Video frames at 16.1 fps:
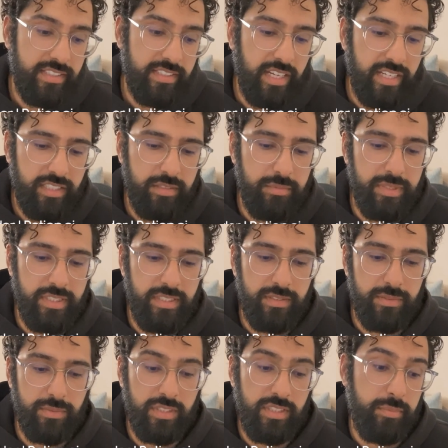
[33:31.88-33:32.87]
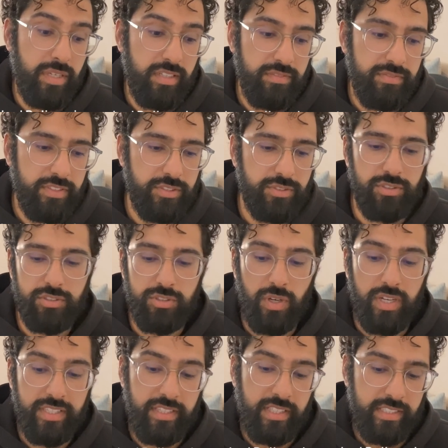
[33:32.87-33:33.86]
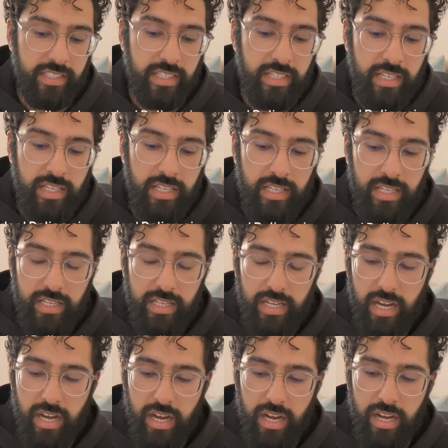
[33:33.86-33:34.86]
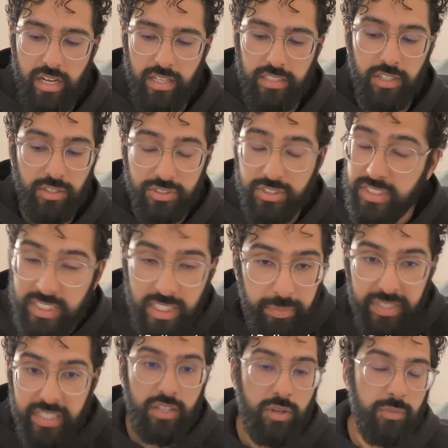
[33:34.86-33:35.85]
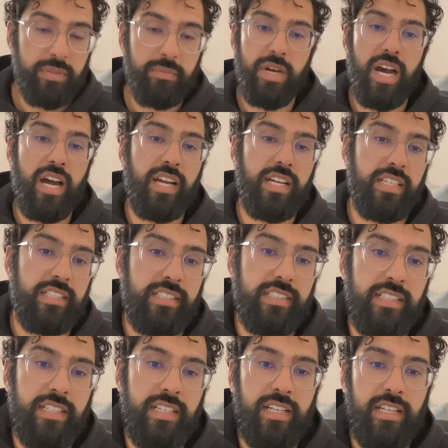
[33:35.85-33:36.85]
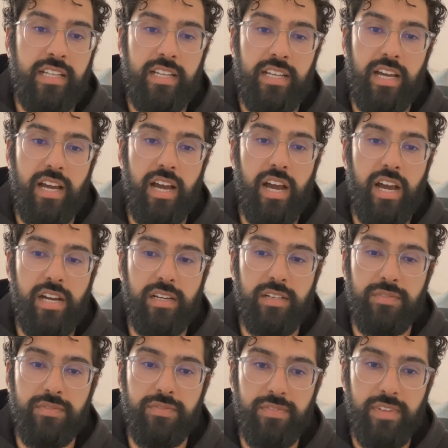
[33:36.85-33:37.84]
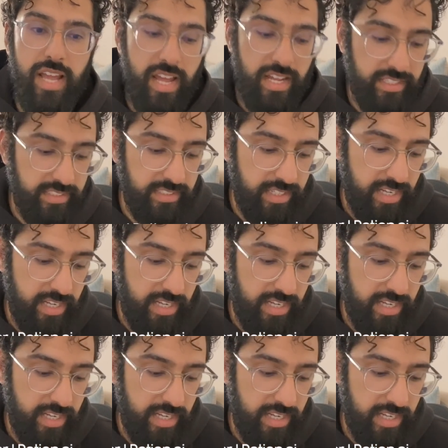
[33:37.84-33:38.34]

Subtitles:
I think that can be really beneficial. So I think, you know, just keeping an open mind, and